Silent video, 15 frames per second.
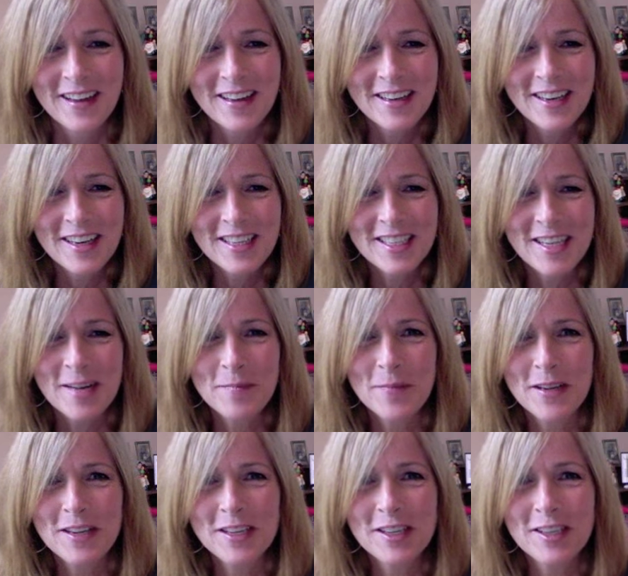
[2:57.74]
Next up
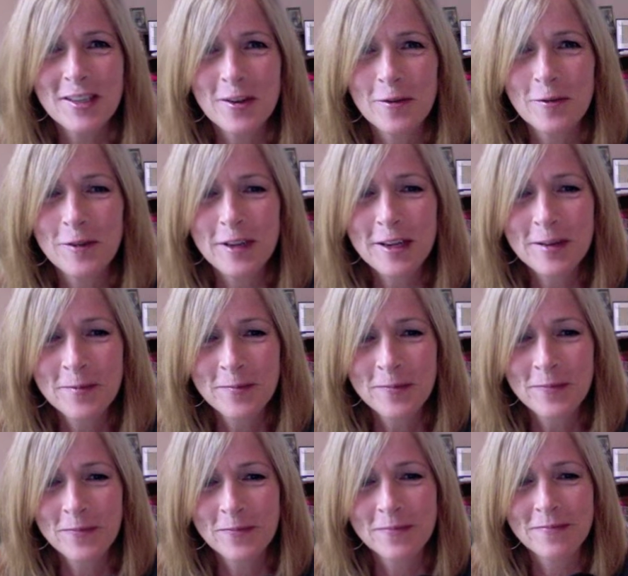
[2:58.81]
is Sophie,
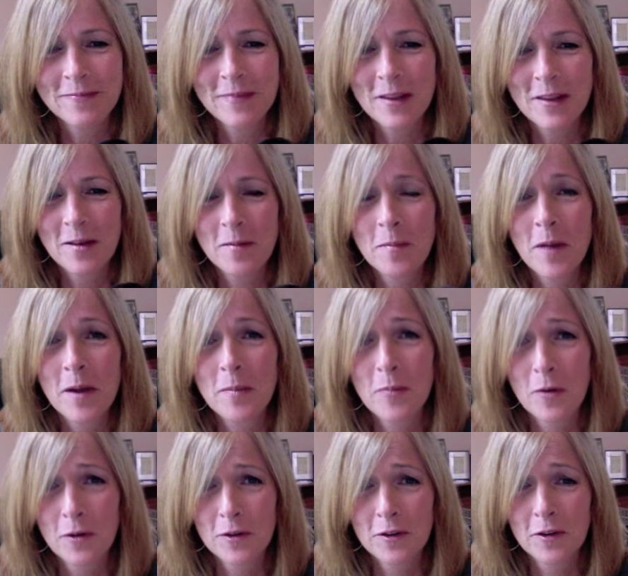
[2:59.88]
my
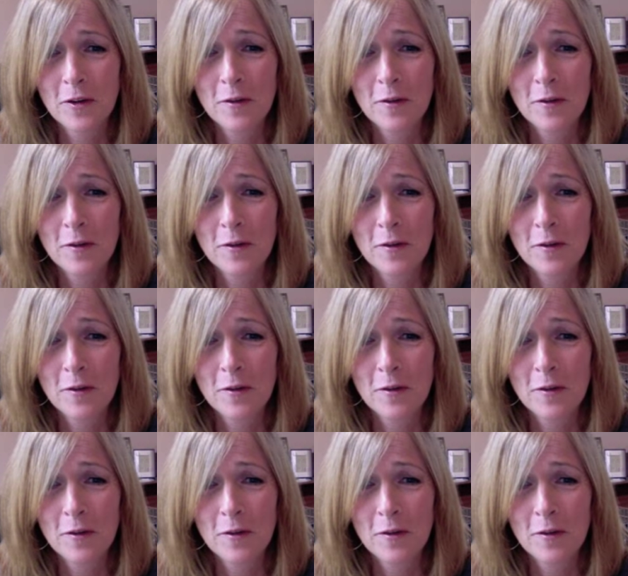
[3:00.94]
personal